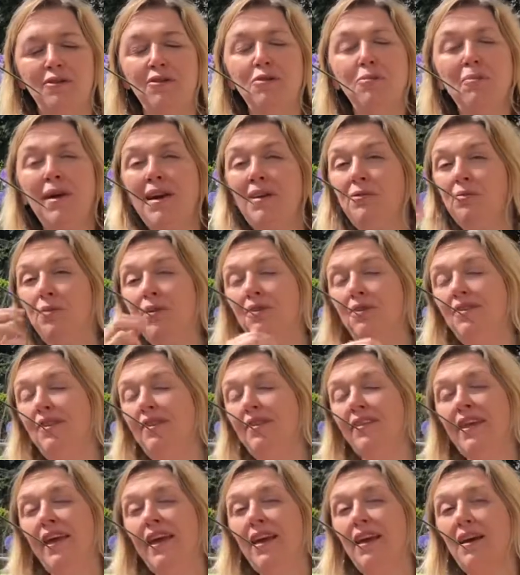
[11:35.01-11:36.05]
You might want to
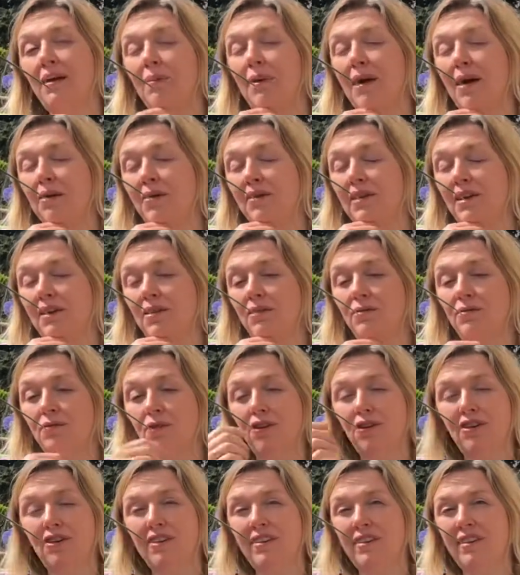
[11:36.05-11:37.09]
think about it for
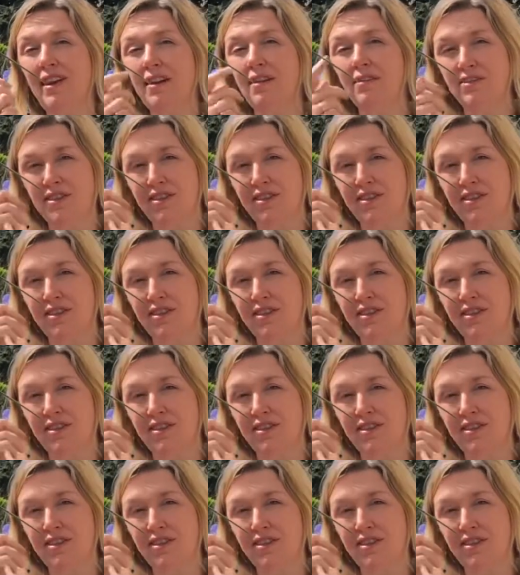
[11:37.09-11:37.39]
yourself.